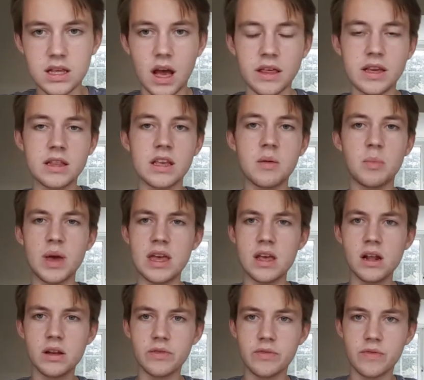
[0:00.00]
think the
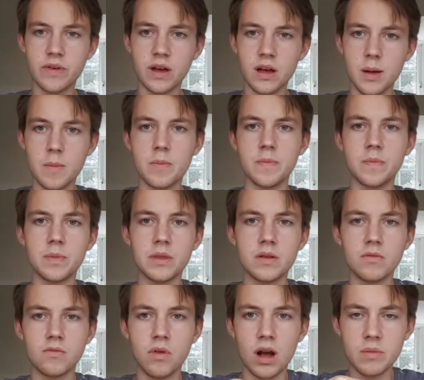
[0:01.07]
appeal of
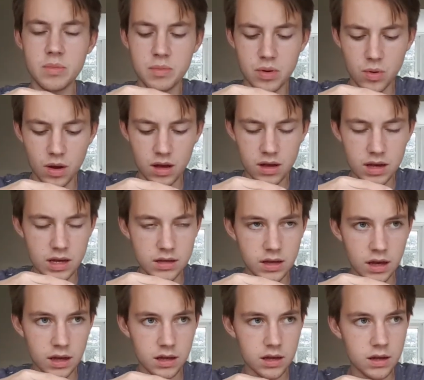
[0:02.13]
ripe pu'er is
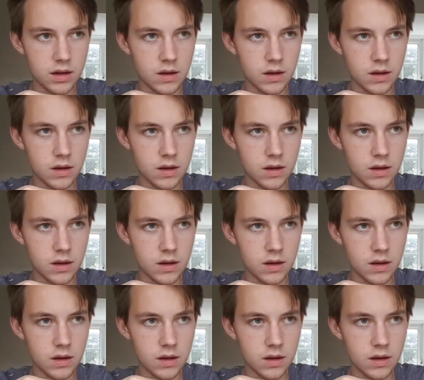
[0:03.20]
that,